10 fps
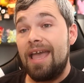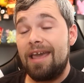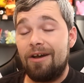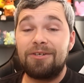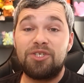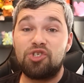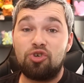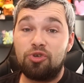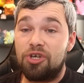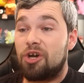And
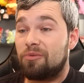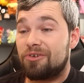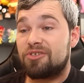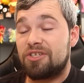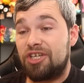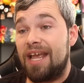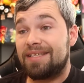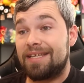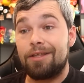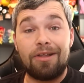also, you know, there's the
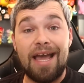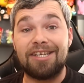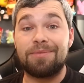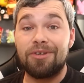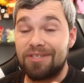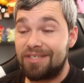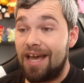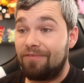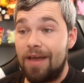chance that you'll hatch some good stuff.